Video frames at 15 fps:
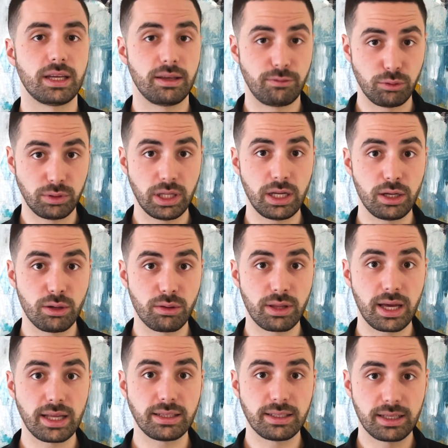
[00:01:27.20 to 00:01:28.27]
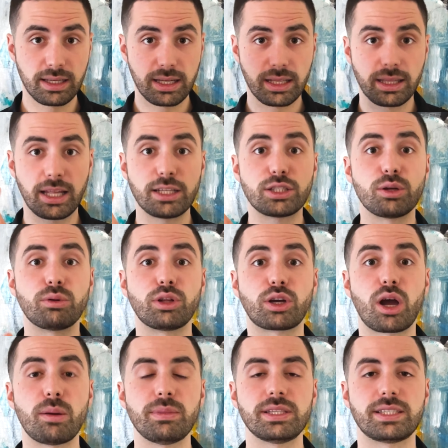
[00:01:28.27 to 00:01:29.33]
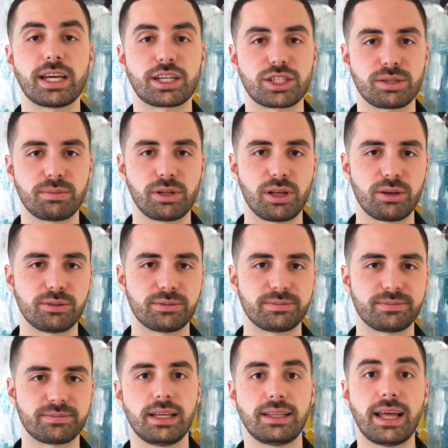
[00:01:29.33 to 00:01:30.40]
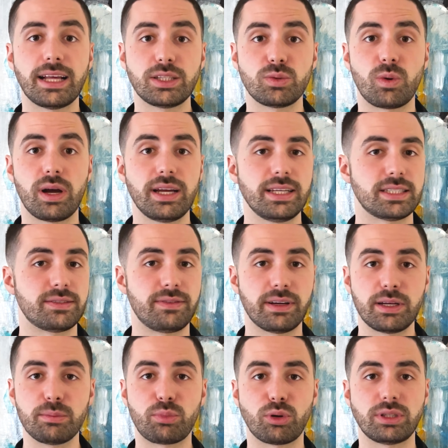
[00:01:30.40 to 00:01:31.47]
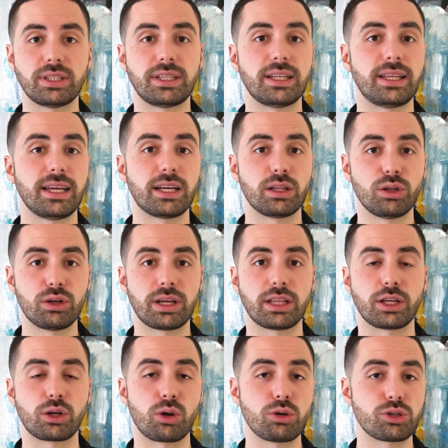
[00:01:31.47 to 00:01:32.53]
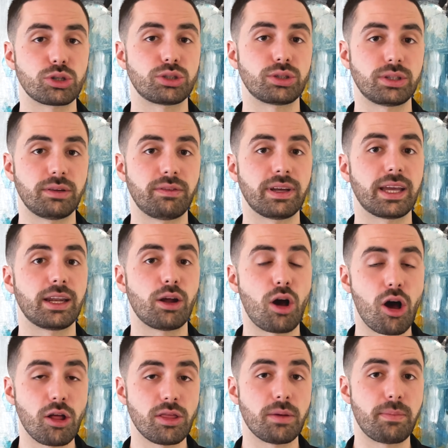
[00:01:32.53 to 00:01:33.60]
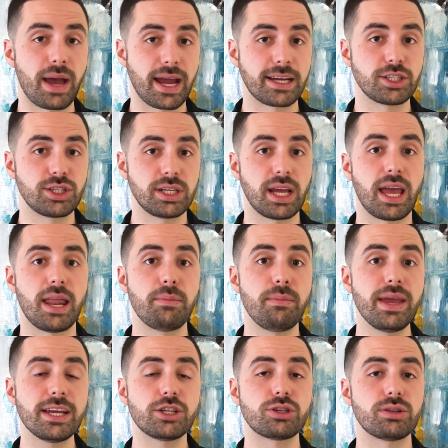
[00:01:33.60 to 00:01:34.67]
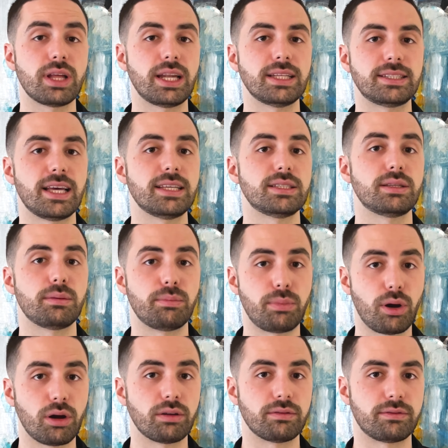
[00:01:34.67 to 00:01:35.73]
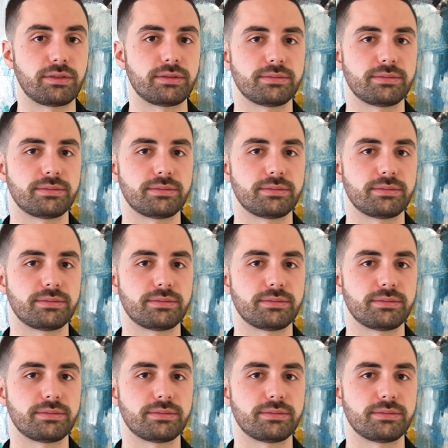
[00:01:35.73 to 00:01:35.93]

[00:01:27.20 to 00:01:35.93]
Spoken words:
If you didn't know that, let us know in the comment section below. That's why it's very important to take a look at the kosher certificate on the packaging and make sure that it says parve.